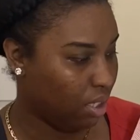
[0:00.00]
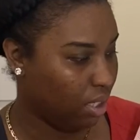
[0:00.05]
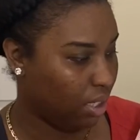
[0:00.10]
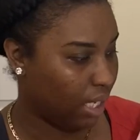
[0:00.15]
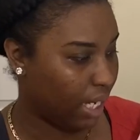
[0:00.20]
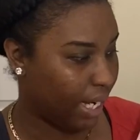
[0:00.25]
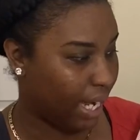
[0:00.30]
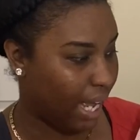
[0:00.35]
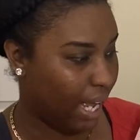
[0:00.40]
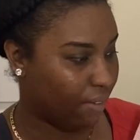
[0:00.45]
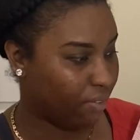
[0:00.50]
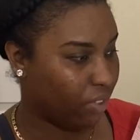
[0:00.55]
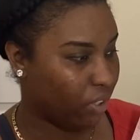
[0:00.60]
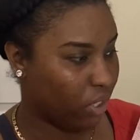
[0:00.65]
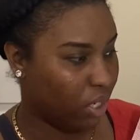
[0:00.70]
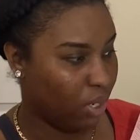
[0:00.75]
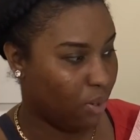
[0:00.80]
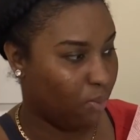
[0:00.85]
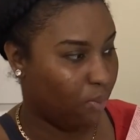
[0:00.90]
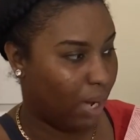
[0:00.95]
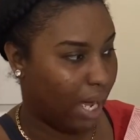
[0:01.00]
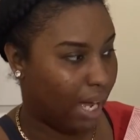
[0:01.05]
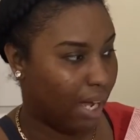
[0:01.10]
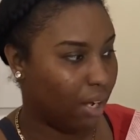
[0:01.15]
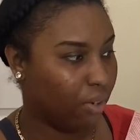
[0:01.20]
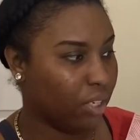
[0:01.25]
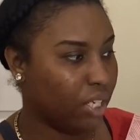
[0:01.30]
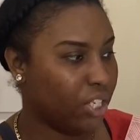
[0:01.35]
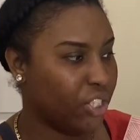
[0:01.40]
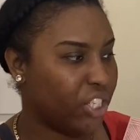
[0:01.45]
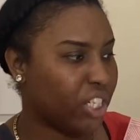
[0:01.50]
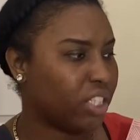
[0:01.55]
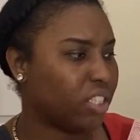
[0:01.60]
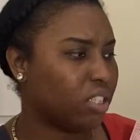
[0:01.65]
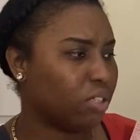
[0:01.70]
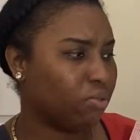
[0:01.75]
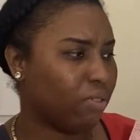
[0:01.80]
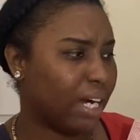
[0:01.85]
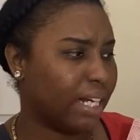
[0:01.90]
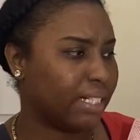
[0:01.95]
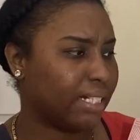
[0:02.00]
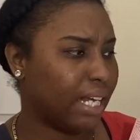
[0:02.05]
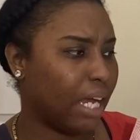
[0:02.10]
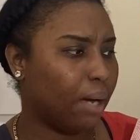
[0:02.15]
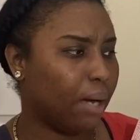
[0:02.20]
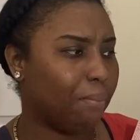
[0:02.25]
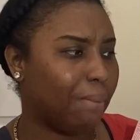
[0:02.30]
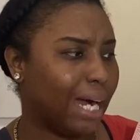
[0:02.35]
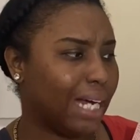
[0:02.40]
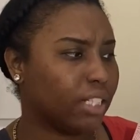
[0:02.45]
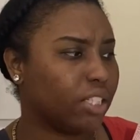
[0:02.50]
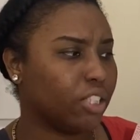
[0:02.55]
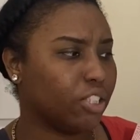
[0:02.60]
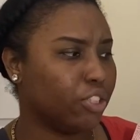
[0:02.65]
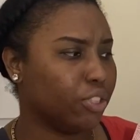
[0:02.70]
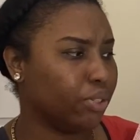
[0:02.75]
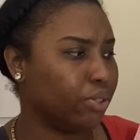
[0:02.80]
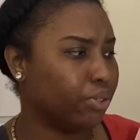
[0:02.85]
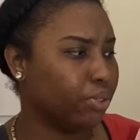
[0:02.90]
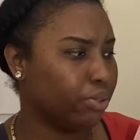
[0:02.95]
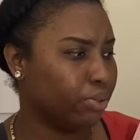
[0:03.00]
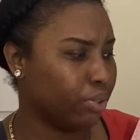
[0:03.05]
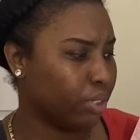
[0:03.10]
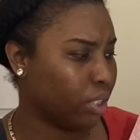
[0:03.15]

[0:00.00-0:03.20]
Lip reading: like after a while, just to write down my to-dos